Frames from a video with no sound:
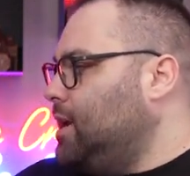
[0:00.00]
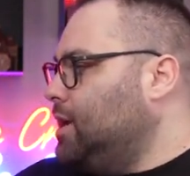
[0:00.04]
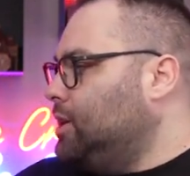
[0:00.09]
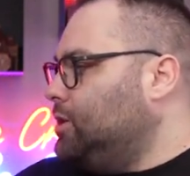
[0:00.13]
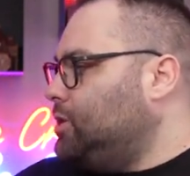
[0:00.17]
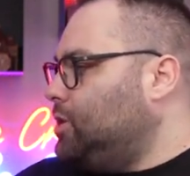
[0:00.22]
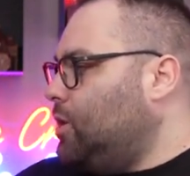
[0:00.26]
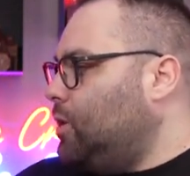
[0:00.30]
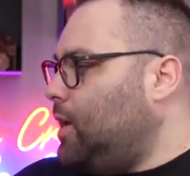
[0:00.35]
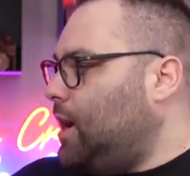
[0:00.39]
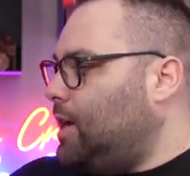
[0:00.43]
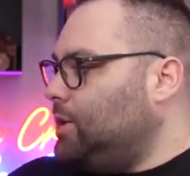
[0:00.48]

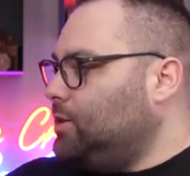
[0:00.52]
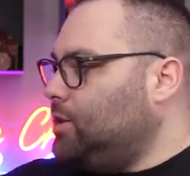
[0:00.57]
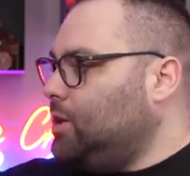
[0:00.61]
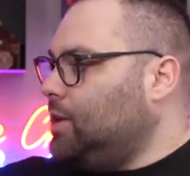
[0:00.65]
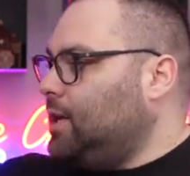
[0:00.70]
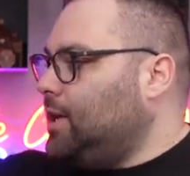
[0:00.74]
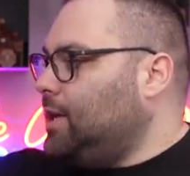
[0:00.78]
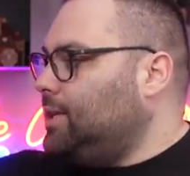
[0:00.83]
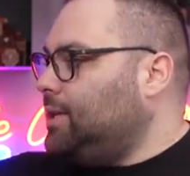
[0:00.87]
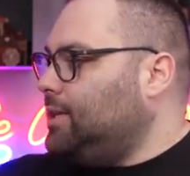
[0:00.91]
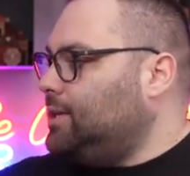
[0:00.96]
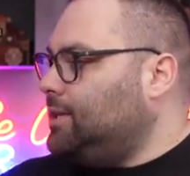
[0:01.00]
So as you
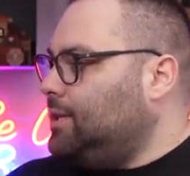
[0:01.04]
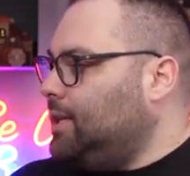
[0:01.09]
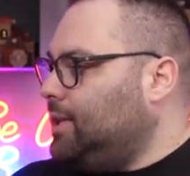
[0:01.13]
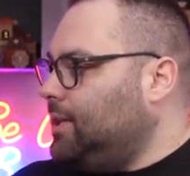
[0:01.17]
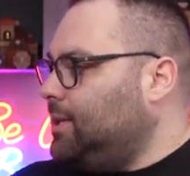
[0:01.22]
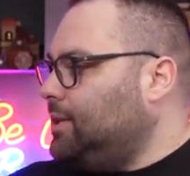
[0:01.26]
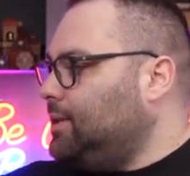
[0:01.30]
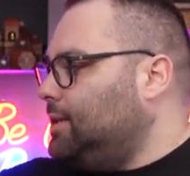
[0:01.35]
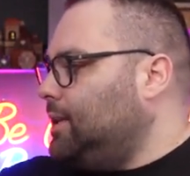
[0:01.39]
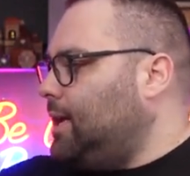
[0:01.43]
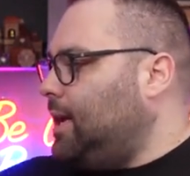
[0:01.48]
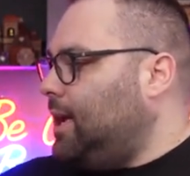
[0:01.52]
can
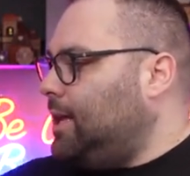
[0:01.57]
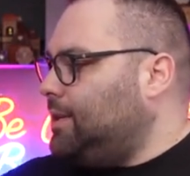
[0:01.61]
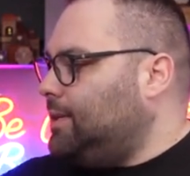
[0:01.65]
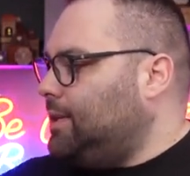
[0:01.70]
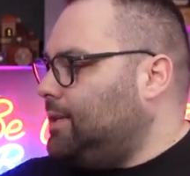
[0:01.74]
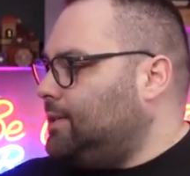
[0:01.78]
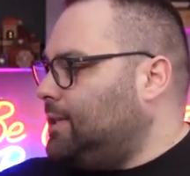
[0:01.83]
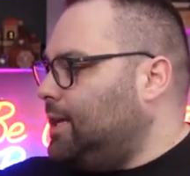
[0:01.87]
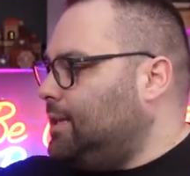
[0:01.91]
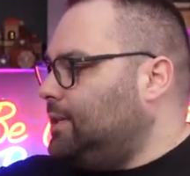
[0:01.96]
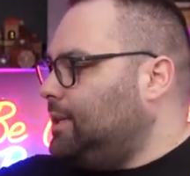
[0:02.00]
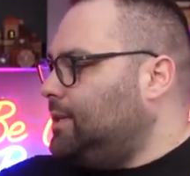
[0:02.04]

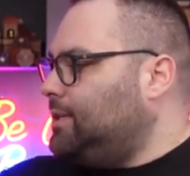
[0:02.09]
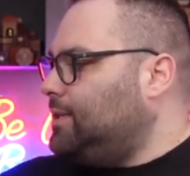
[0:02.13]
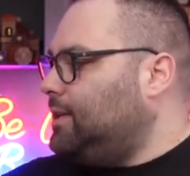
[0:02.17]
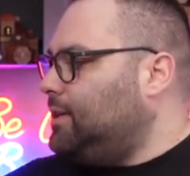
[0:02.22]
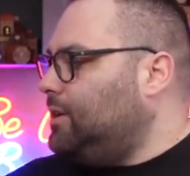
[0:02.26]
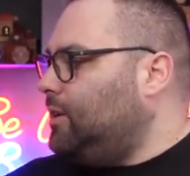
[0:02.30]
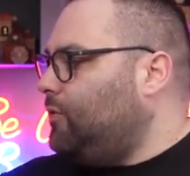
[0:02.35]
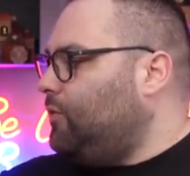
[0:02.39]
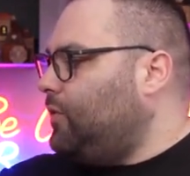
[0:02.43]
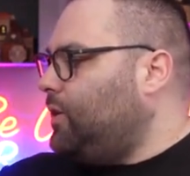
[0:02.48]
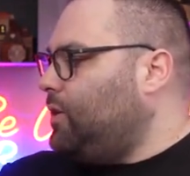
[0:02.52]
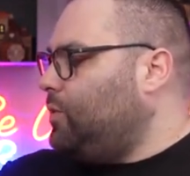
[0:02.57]
understand, it's a
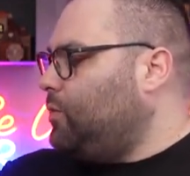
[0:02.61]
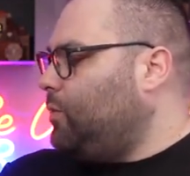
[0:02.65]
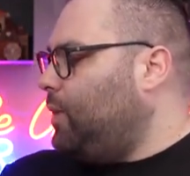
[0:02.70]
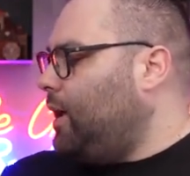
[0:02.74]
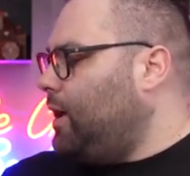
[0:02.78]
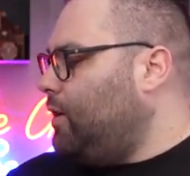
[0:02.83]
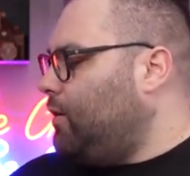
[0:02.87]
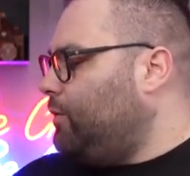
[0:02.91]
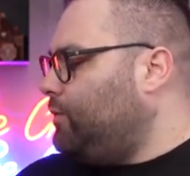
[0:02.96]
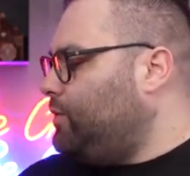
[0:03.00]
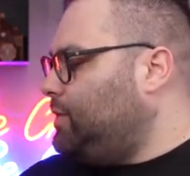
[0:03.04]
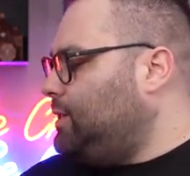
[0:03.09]
different
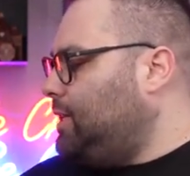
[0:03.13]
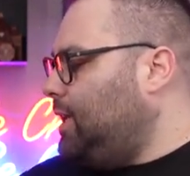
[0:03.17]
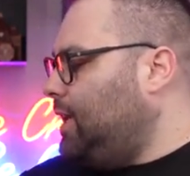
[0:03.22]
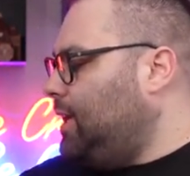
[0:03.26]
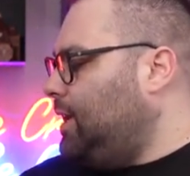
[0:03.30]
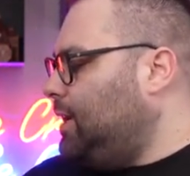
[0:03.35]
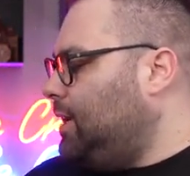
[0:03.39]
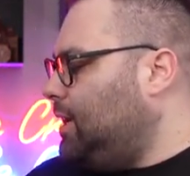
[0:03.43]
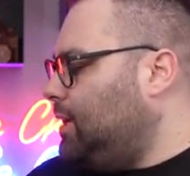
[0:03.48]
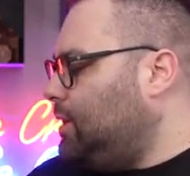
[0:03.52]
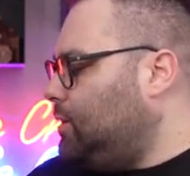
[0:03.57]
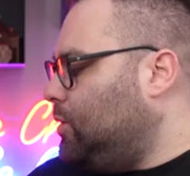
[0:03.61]
way of
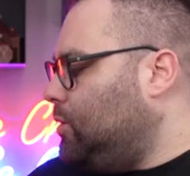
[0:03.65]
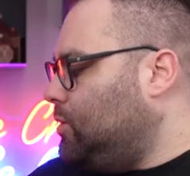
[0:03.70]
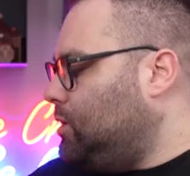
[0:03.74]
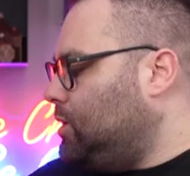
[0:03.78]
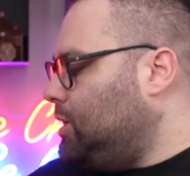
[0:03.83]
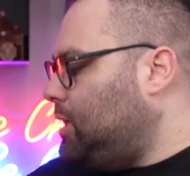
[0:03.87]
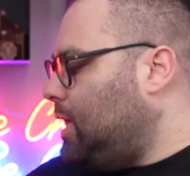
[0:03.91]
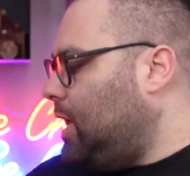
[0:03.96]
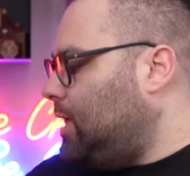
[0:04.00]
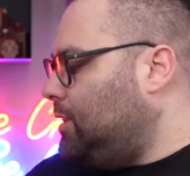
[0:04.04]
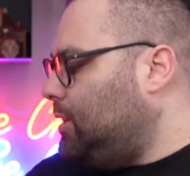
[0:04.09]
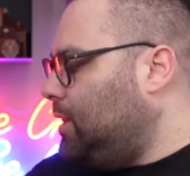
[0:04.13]
seeing it on
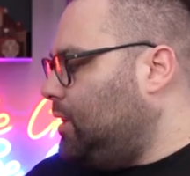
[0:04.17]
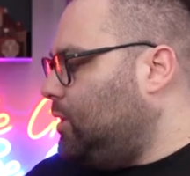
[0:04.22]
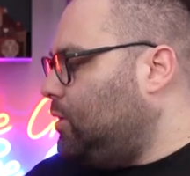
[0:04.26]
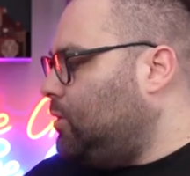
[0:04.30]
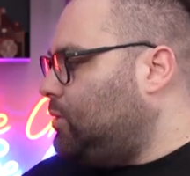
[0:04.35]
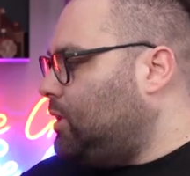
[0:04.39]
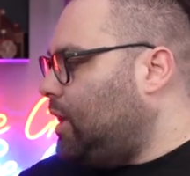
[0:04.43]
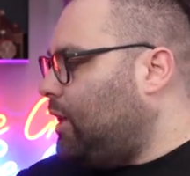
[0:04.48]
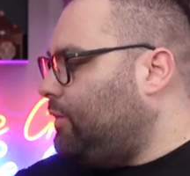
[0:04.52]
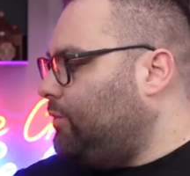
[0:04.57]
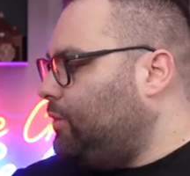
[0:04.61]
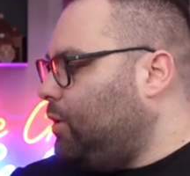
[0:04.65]
starting or
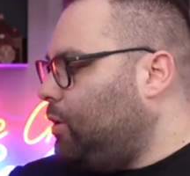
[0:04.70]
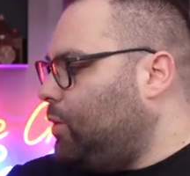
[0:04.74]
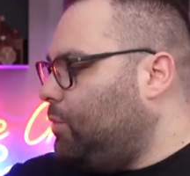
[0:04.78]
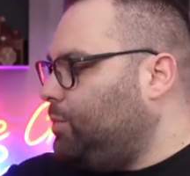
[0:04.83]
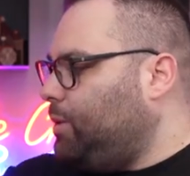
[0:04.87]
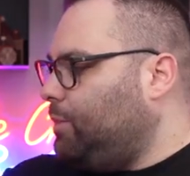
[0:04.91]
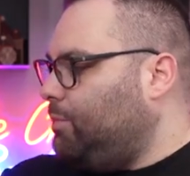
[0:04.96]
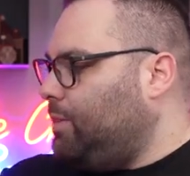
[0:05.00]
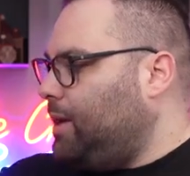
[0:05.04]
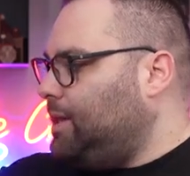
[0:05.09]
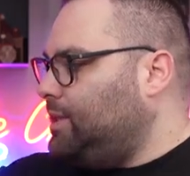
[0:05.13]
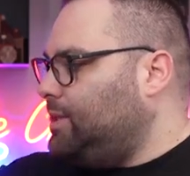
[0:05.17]
after
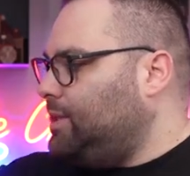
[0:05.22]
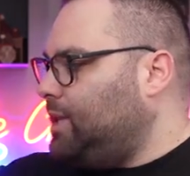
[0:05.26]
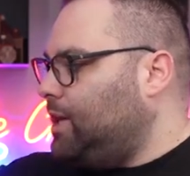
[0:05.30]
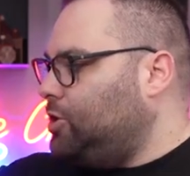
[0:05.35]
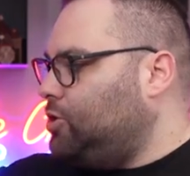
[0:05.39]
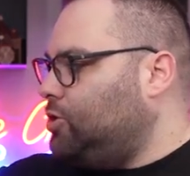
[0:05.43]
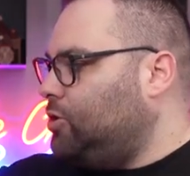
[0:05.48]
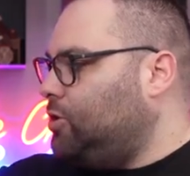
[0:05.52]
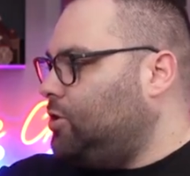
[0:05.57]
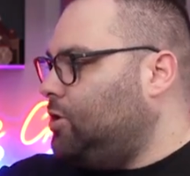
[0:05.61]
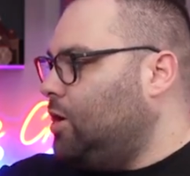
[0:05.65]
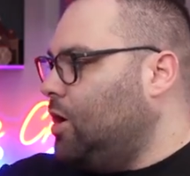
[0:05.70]

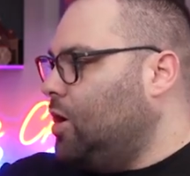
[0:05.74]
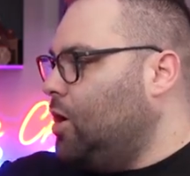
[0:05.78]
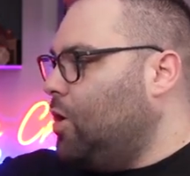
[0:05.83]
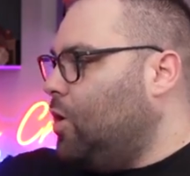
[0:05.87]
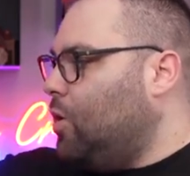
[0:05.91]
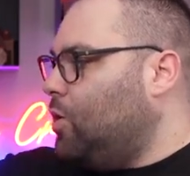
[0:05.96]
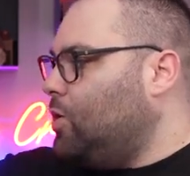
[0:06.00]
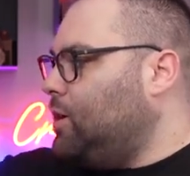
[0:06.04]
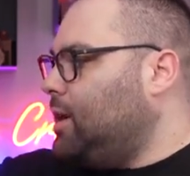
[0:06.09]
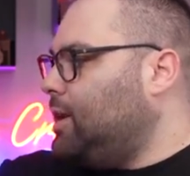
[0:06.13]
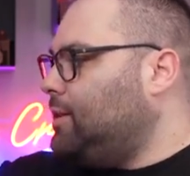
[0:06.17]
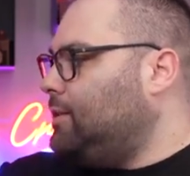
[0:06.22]
optimization
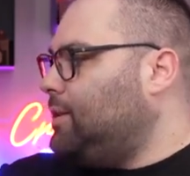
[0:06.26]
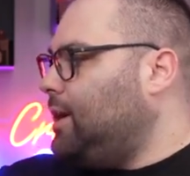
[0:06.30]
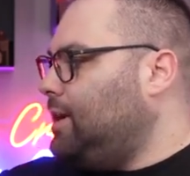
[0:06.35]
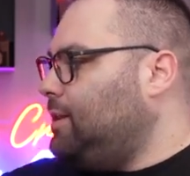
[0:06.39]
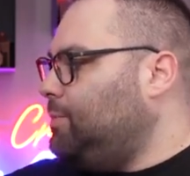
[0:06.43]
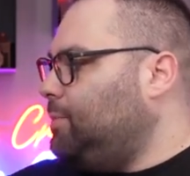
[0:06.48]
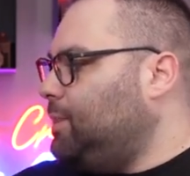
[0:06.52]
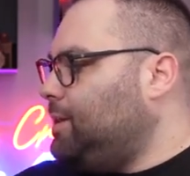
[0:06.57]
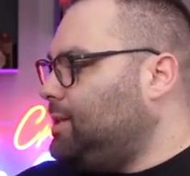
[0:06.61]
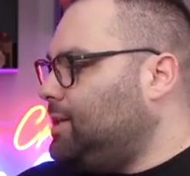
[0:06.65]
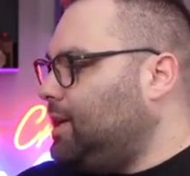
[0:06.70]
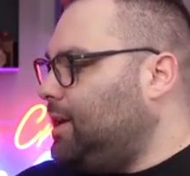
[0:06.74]
or on
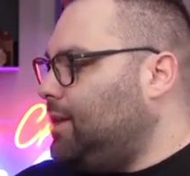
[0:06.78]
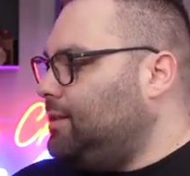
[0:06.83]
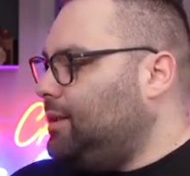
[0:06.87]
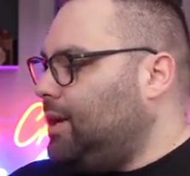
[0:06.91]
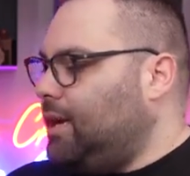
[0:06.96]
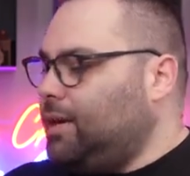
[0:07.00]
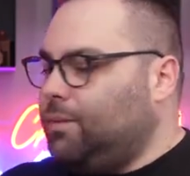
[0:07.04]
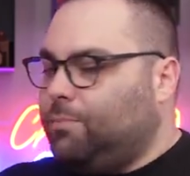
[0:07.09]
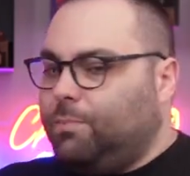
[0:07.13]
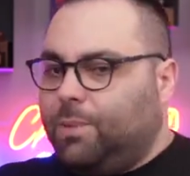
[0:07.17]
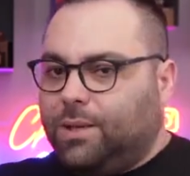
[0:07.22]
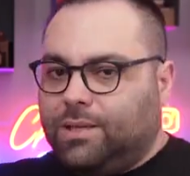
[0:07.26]
trained pixel and
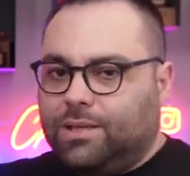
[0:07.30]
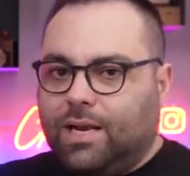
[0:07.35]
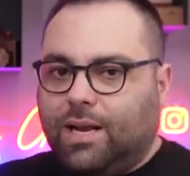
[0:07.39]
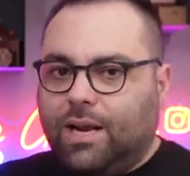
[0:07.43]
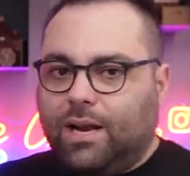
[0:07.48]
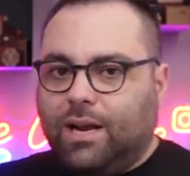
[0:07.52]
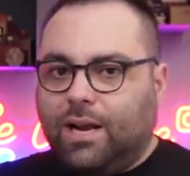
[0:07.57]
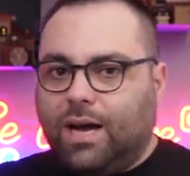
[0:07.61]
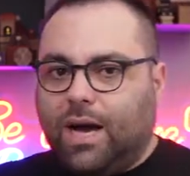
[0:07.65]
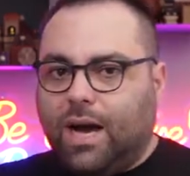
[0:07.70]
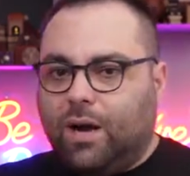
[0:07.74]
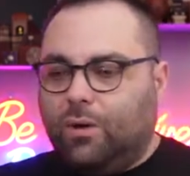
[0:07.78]
trained pixel
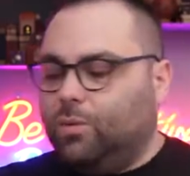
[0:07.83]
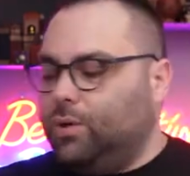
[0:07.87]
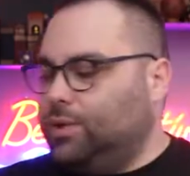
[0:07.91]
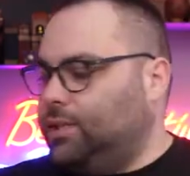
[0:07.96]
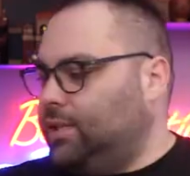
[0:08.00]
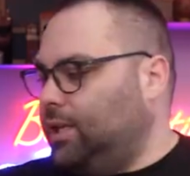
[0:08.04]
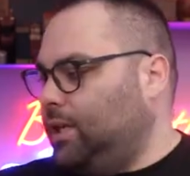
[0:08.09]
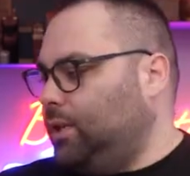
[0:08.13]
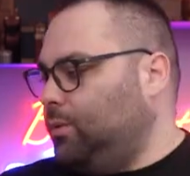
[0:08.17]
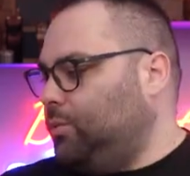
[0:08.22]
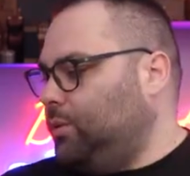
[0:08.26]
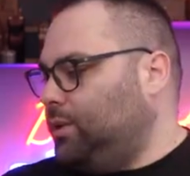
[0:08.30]
and how we
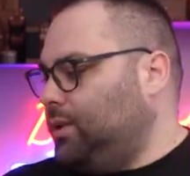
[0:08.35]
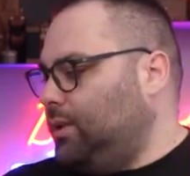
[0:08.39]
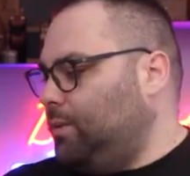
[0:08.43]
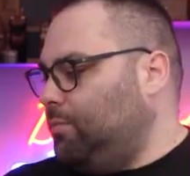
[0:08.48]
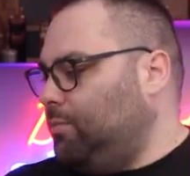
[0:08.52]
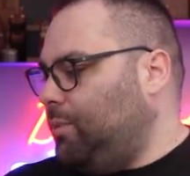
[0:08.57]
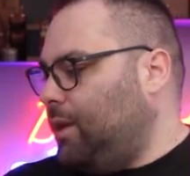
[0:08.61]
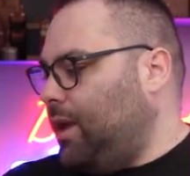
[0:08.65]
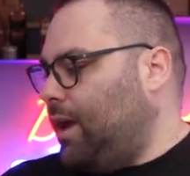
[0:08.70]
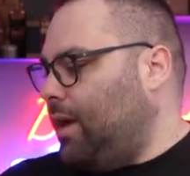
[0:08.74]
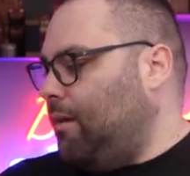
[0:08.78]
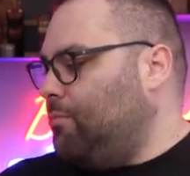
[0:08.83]
see it with
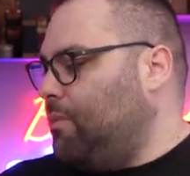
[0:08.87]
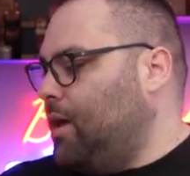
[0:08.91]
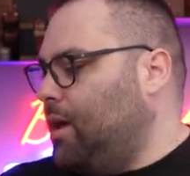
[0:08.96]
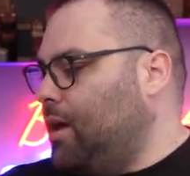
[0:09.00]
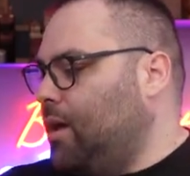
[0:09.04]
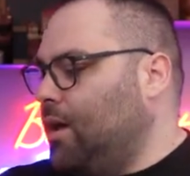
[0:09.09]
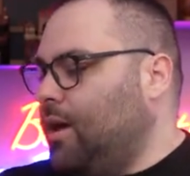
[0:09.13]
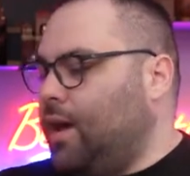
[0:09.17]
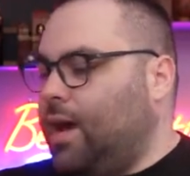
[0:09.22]
CPM.